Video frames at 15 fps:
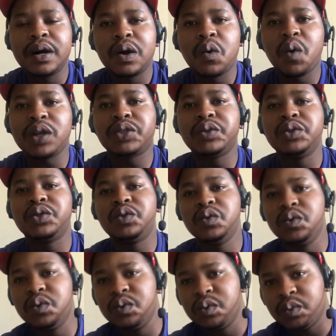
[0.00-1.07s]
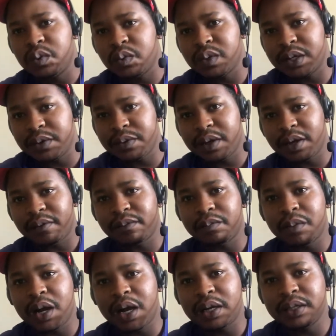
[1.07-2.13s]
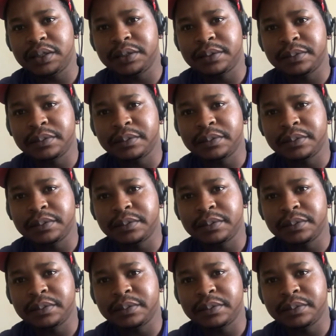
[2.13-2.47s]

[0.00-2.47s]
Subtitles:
what you do when you have money.